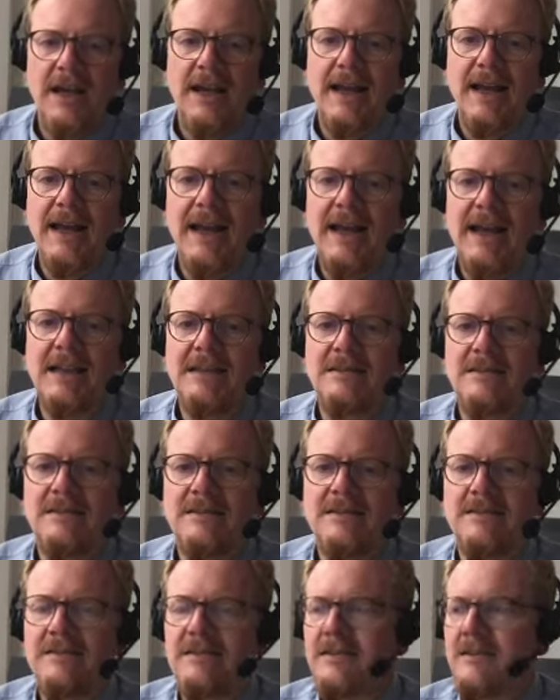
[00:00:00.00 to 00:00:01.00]

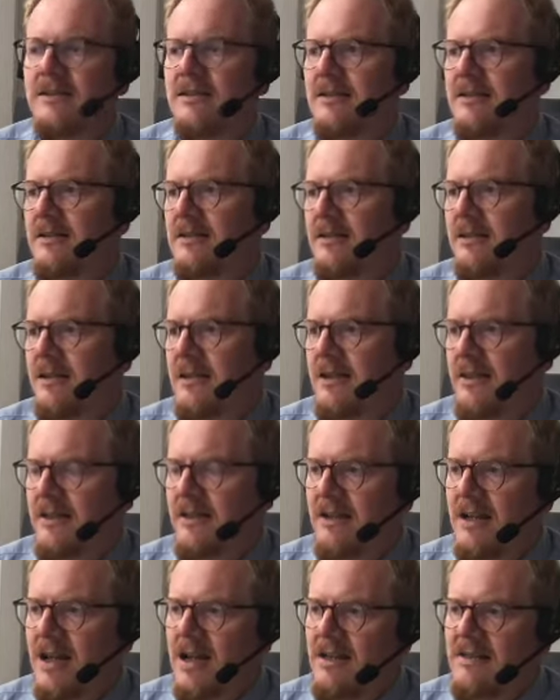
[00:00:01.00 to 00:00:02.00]
And the
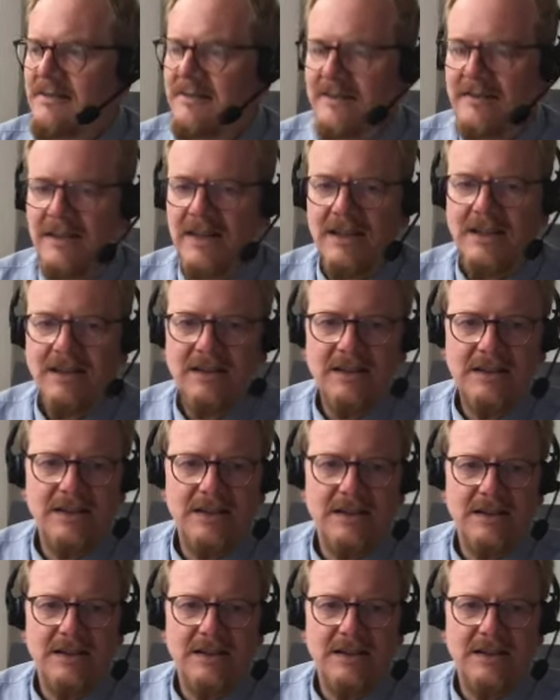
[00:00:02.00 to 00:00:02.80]
last thing